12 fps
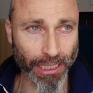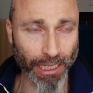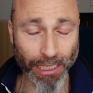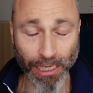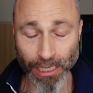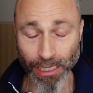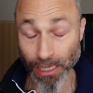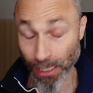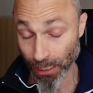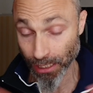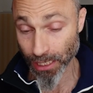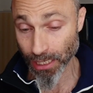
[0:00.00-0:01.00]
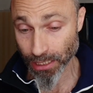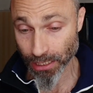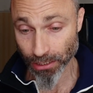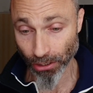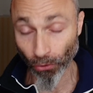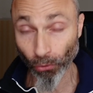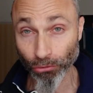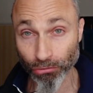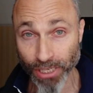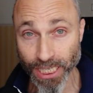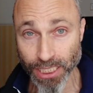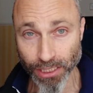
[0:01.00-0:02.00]
in in in this whole
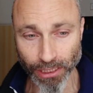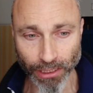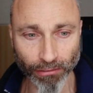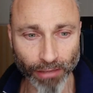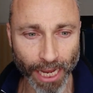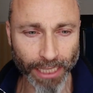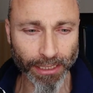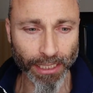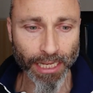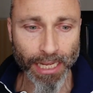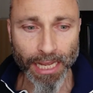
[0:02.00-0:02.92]
reasoning, right?